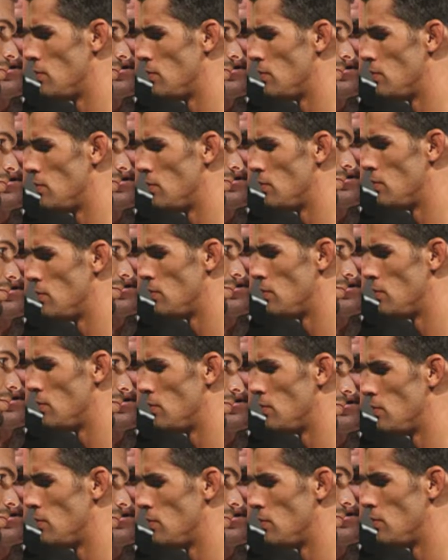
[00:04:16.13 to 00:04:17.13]

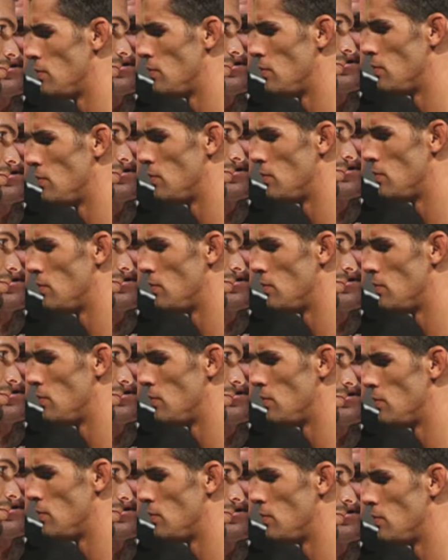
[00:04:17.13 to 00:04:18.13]

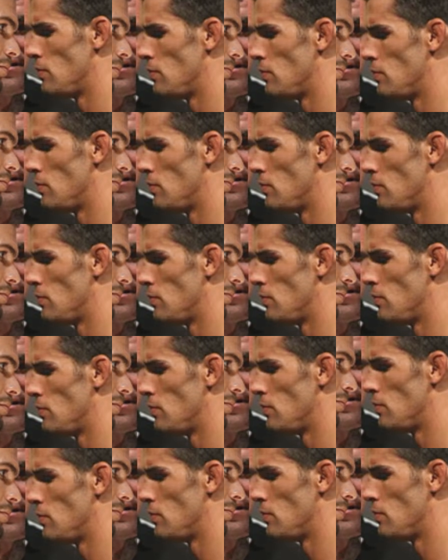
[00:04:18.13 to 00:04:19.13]

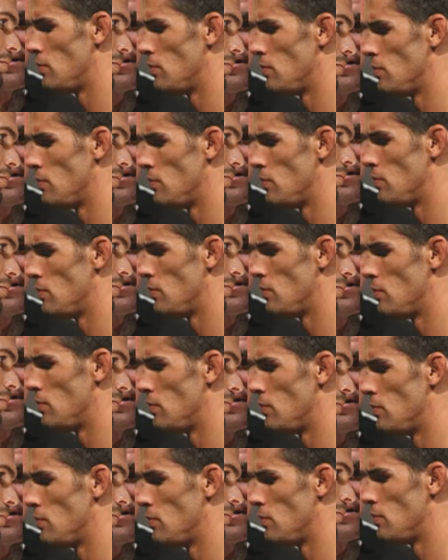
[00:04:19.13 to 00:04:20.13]

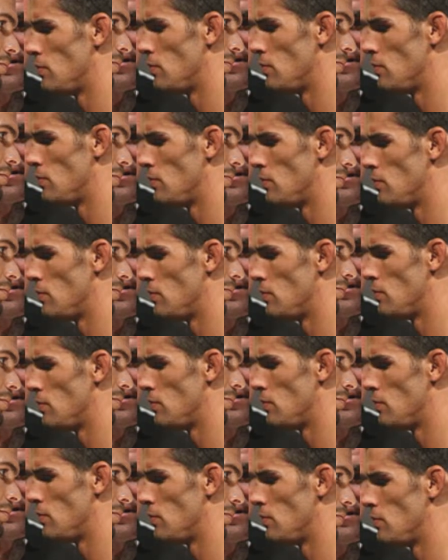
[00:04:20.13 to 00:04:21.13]

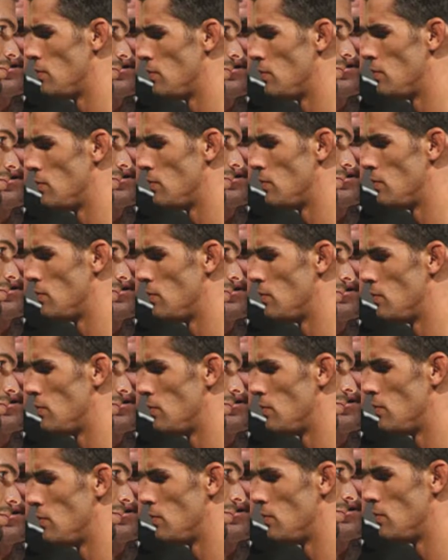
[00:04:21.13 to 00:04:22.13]

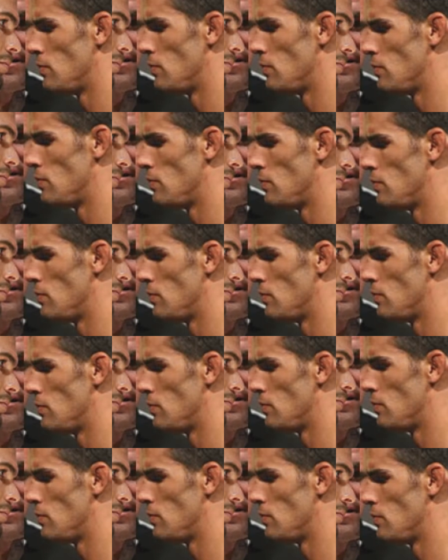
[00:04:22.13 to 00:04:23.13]

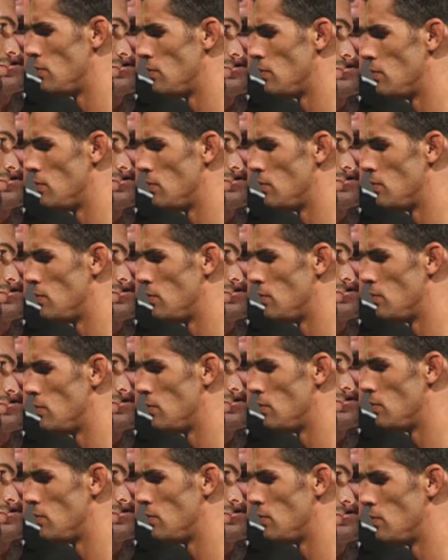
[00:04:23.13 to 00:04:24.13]
(silent)